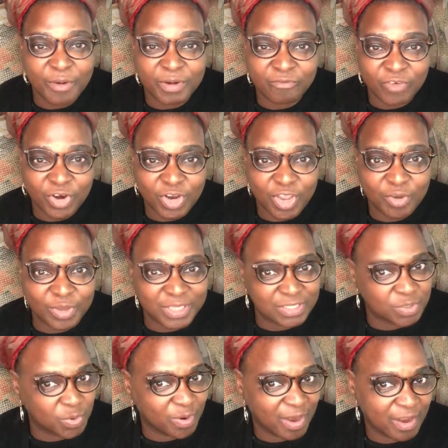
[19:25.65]
And Virgo is
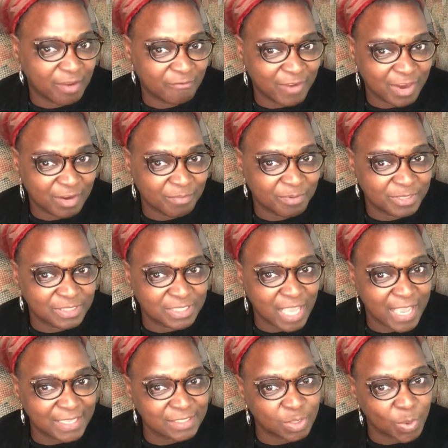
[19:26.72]
very
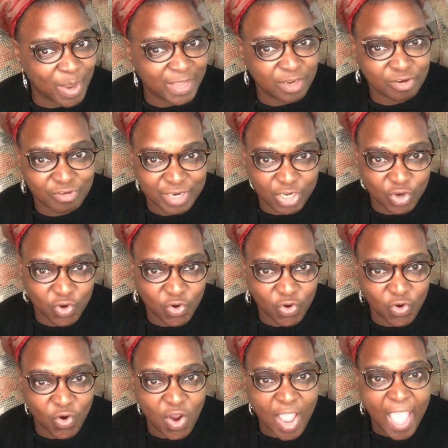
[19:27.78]
precise, quite
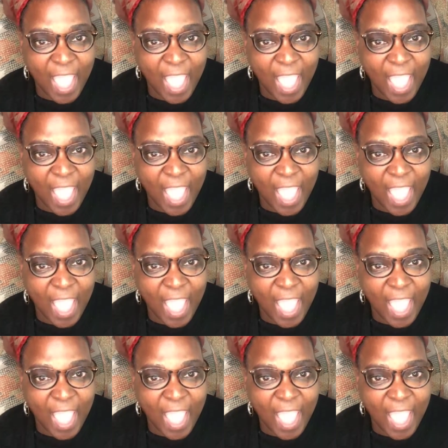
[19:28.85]
critical,